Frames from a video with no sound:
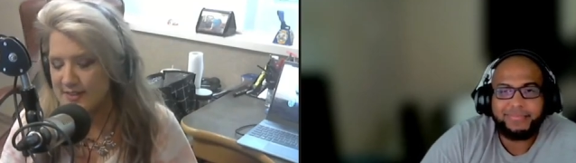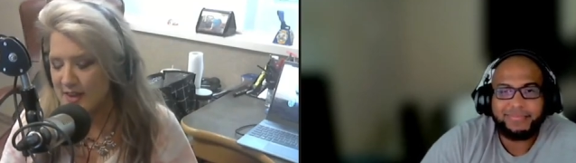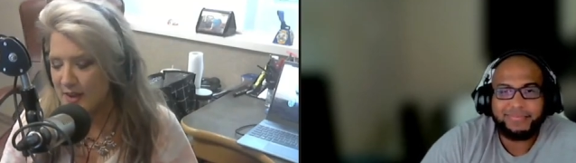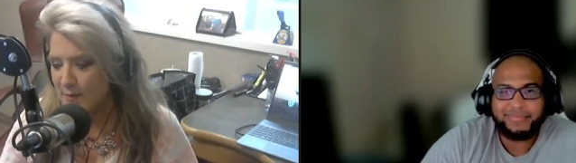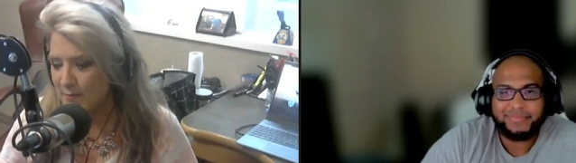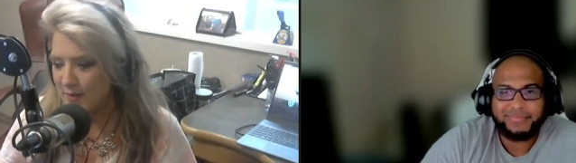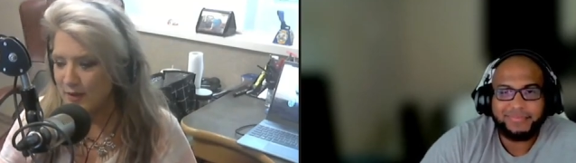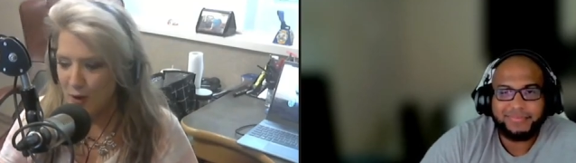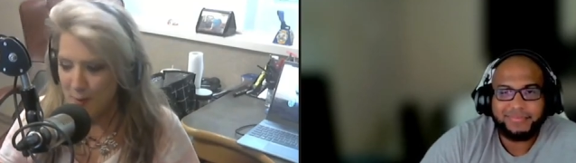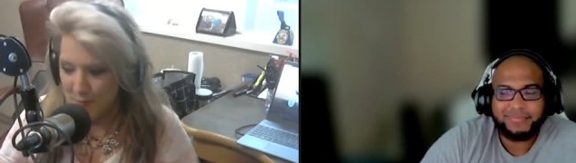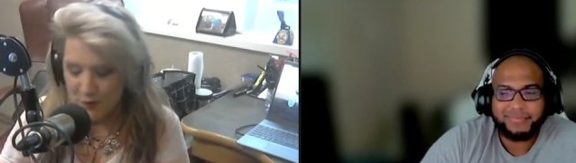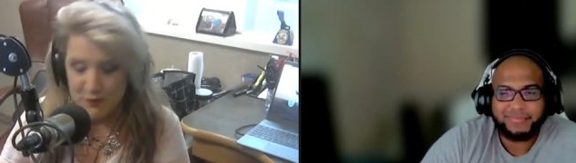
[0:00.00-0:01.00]
Speaker 1: um, you know,
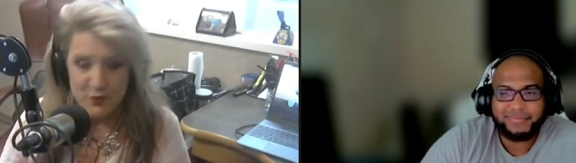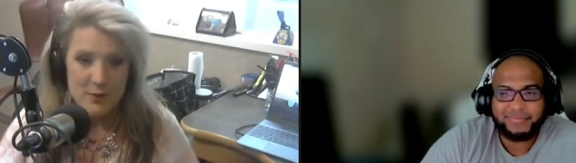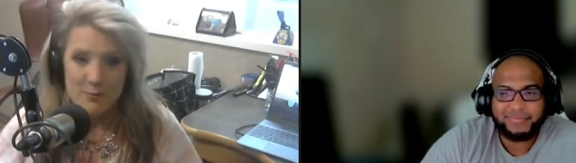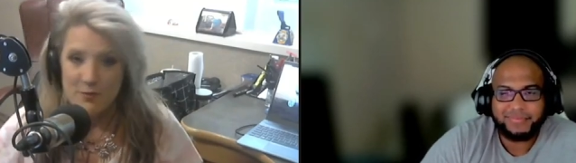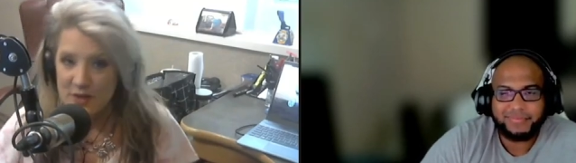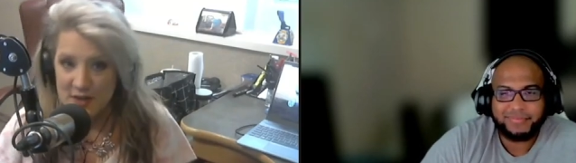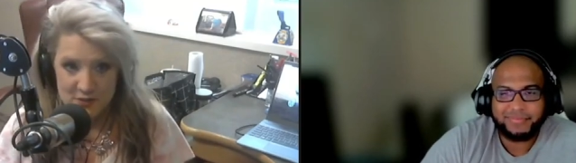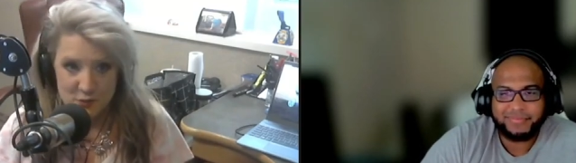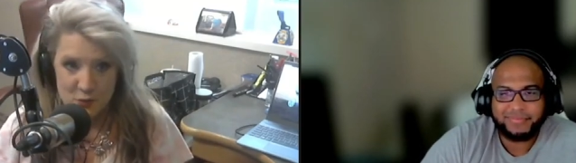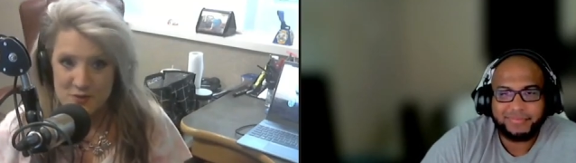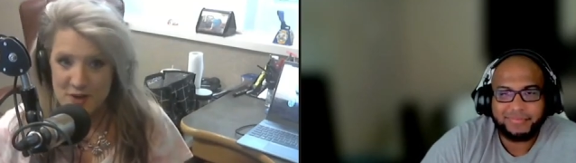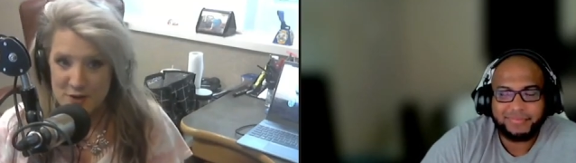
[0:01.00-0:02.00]
I'm there for him if he needs a
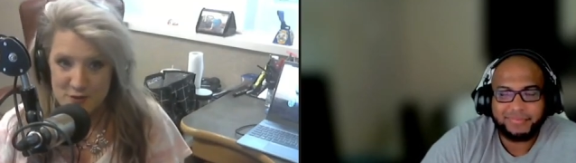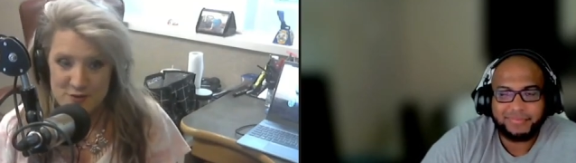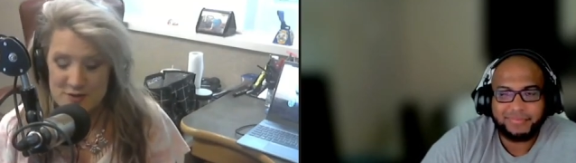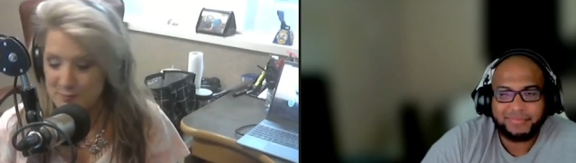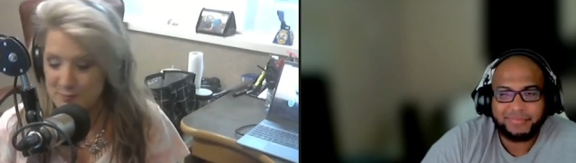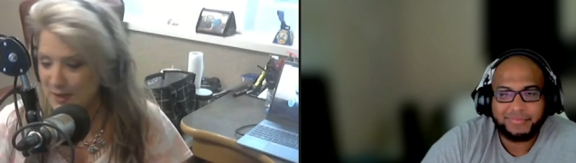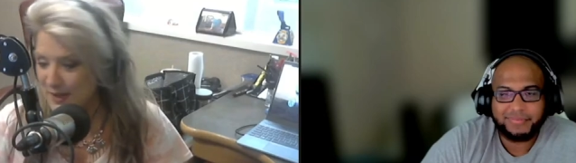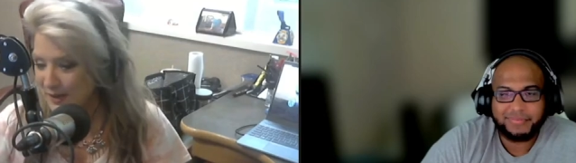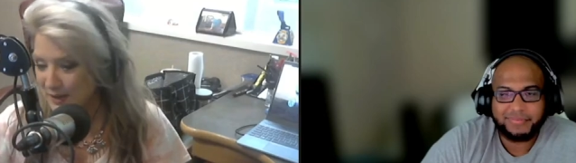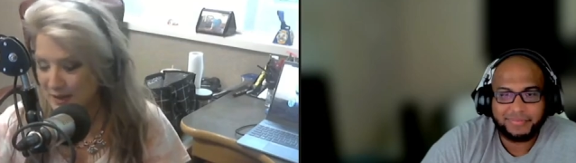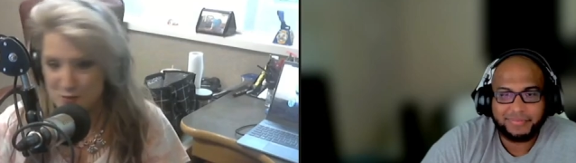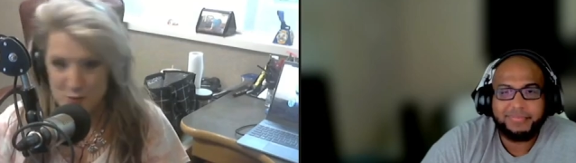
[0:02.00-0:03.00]
voice actor for something
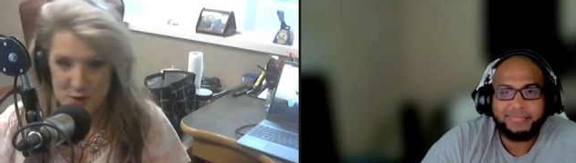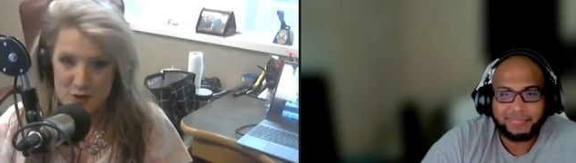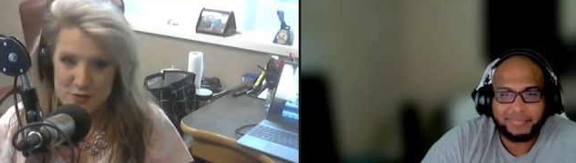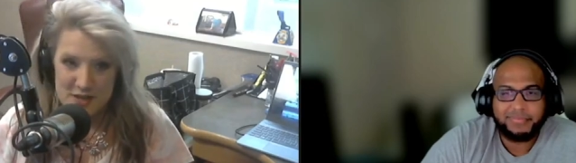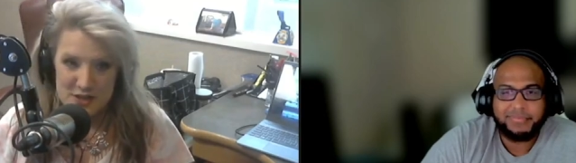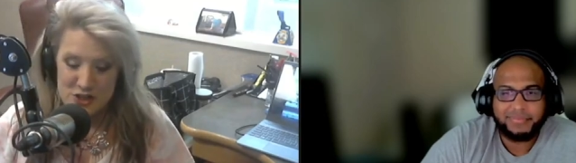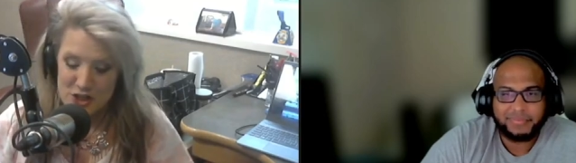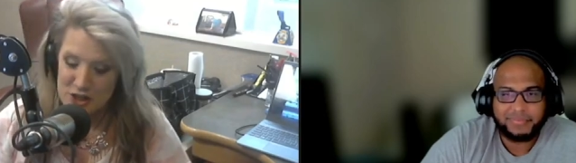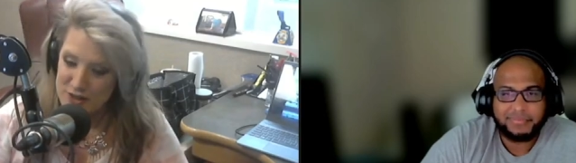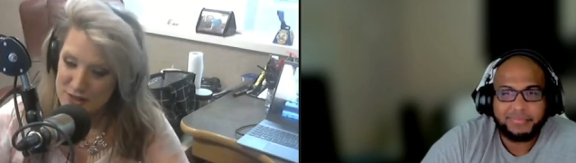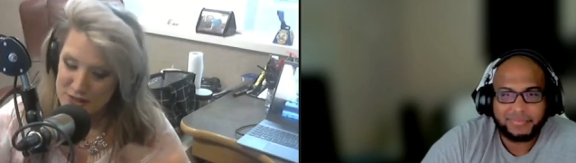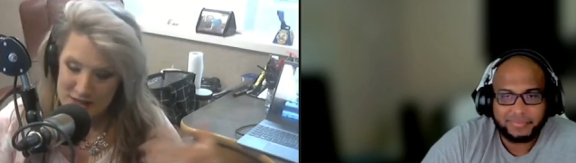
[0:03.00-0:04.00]
at his radio station.
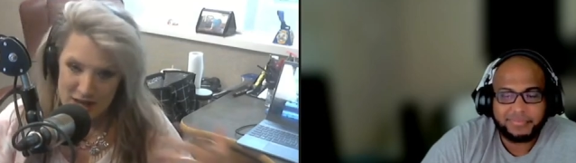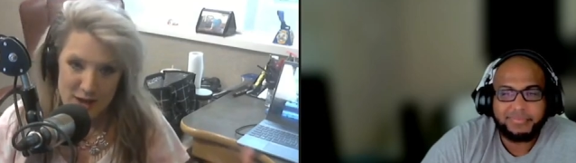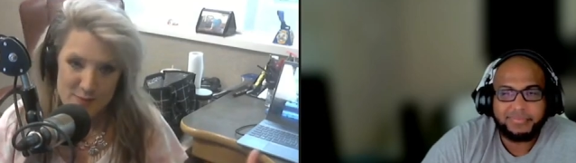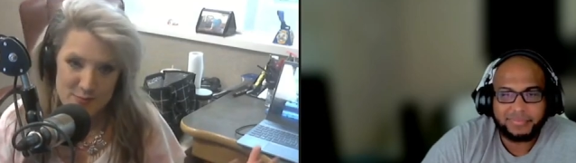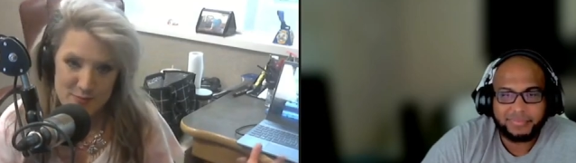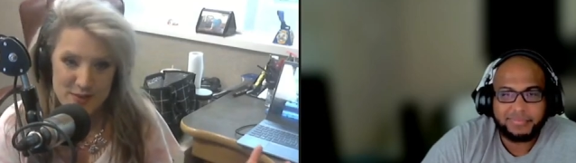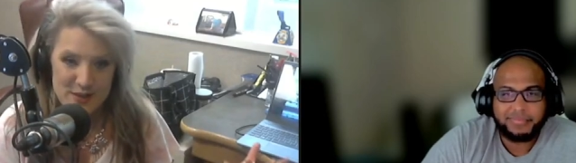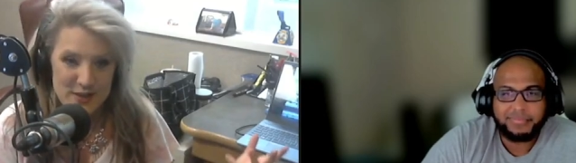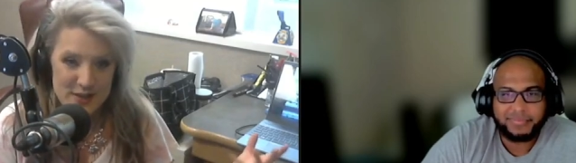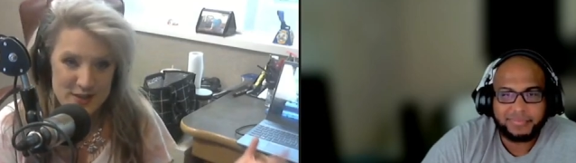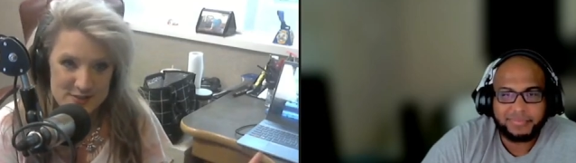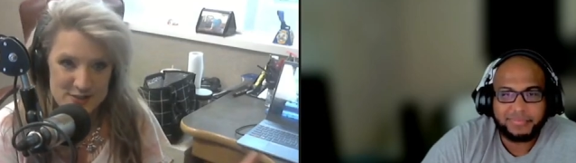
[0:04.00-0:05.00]
And then I'm,
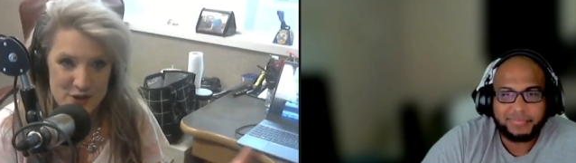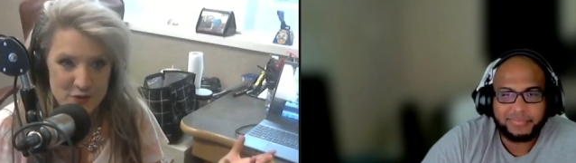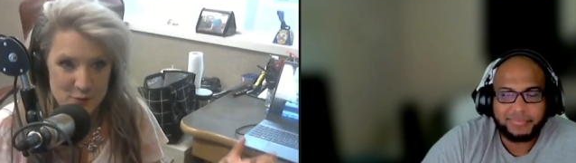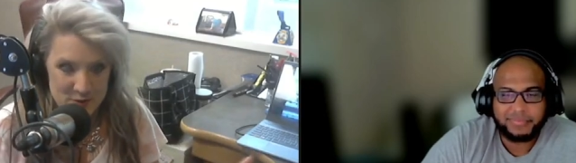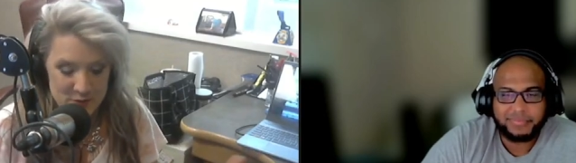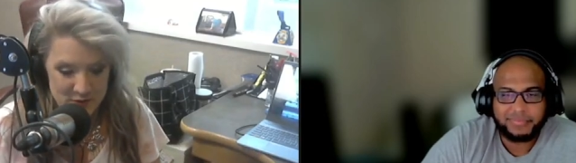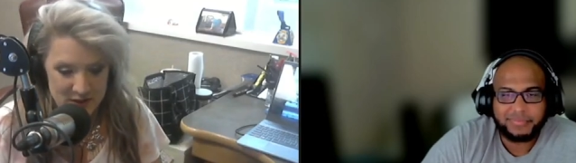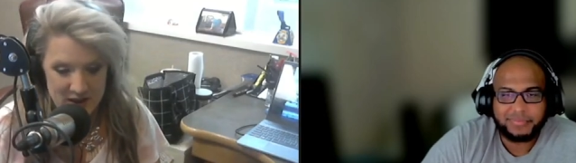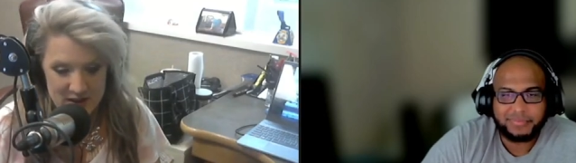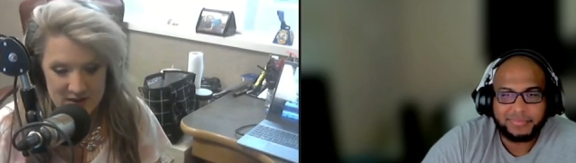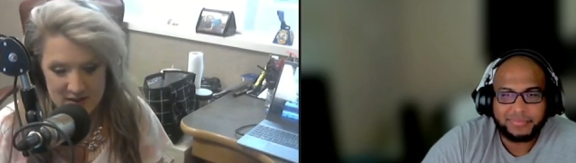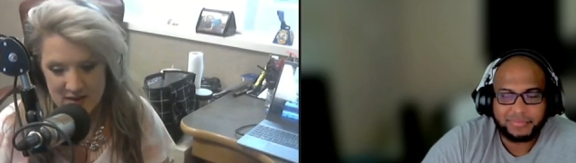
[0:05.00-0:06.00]
he's there for me for
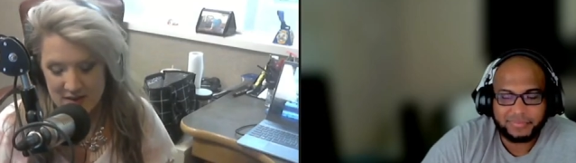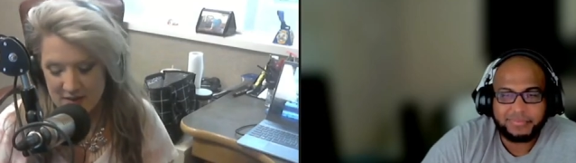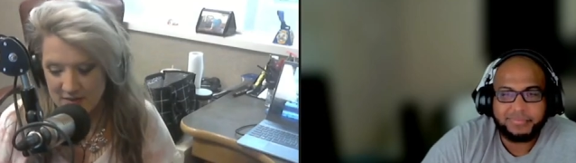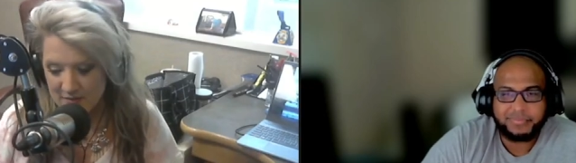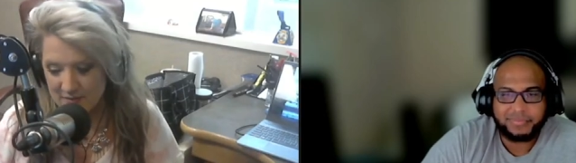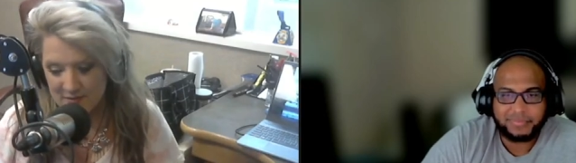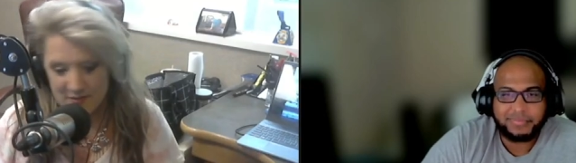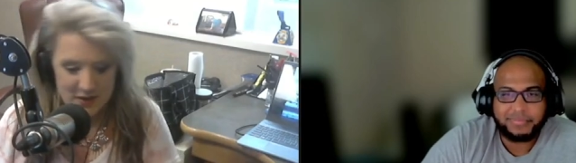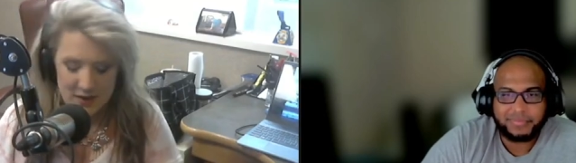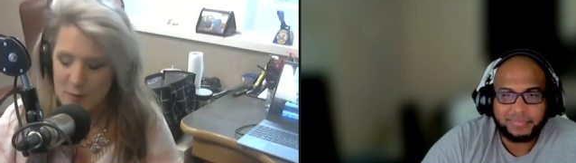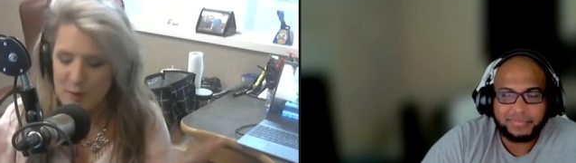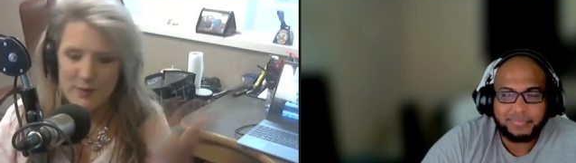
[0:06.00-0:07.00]
that. And
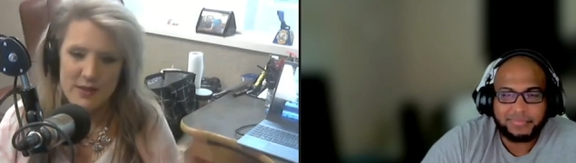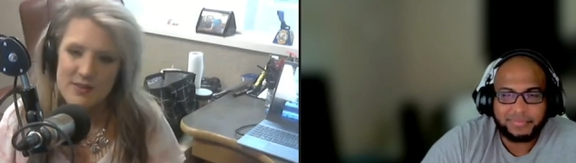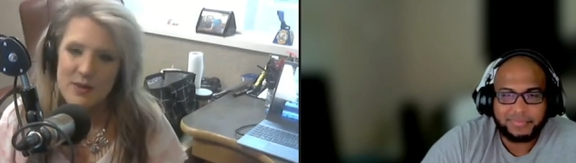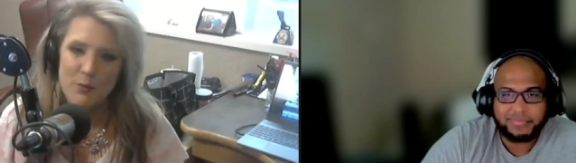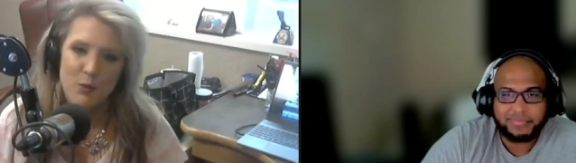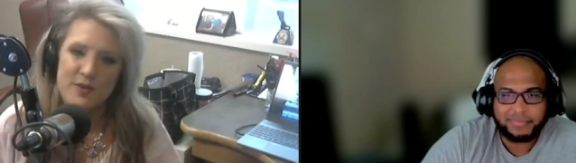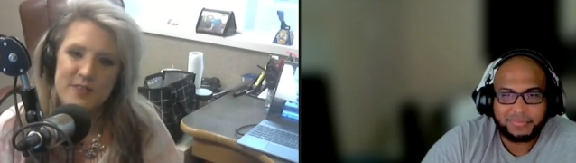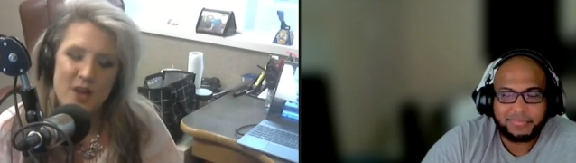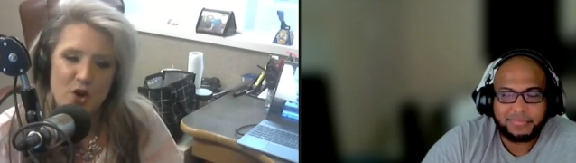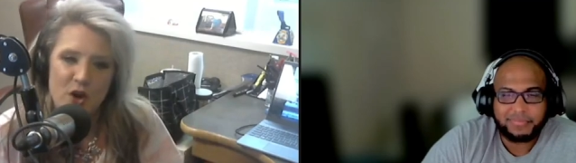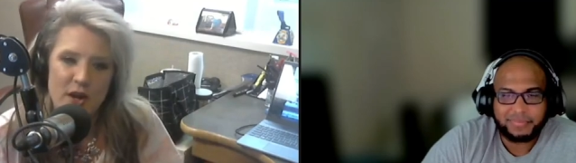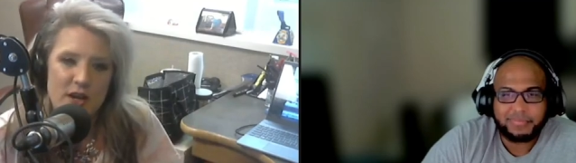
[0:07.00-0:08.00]
anyway, it's, it works out
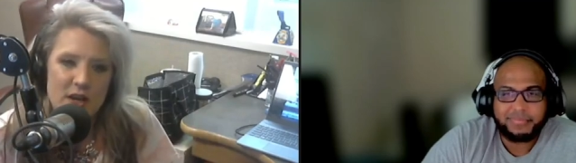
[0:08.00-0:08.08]
great.